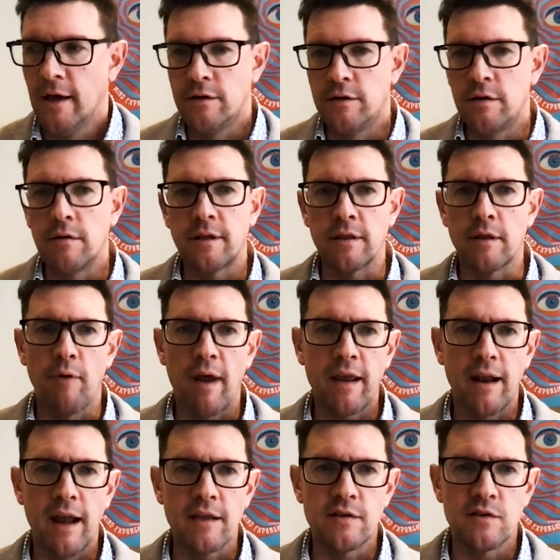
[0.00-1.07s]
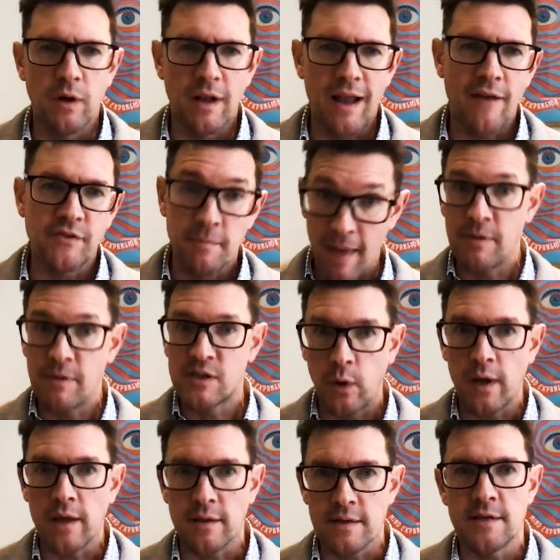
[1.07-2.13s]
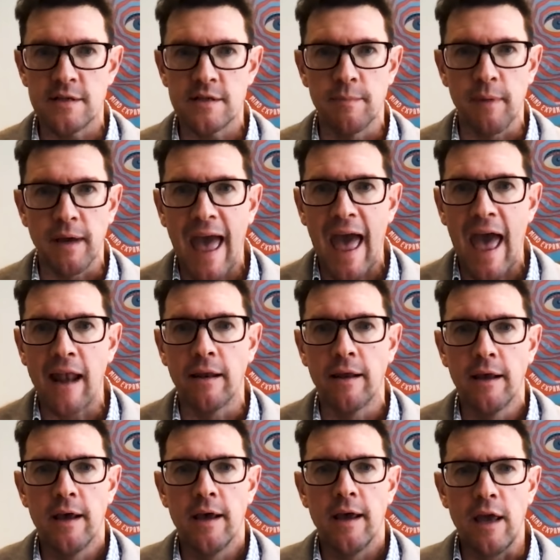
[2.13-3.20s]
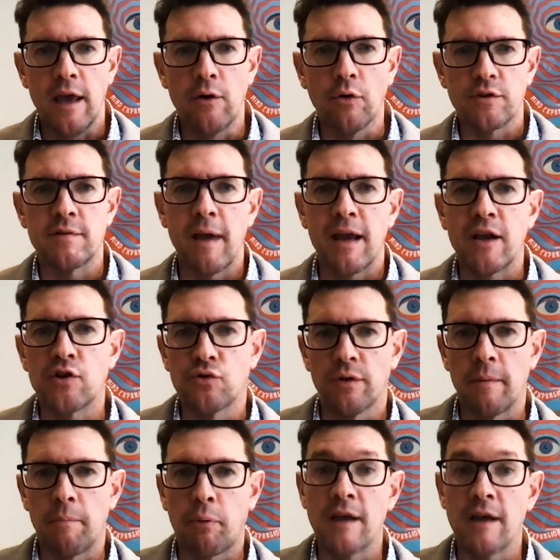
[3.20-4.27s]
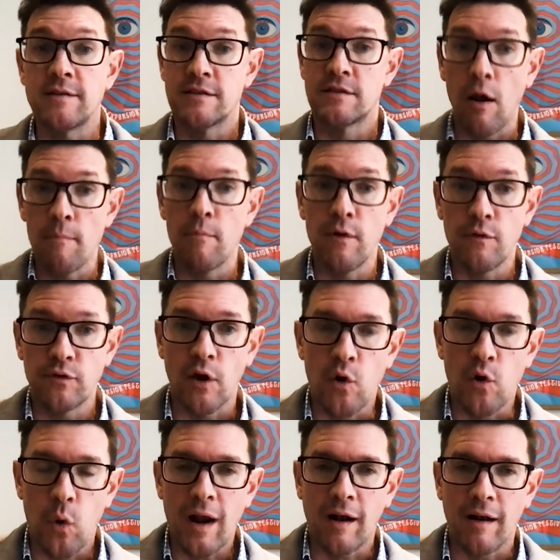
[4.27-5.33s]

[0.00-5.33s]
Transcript: Do you think the regulators will have to maybe tweak the system again in order to make sure that prices don't move so quickly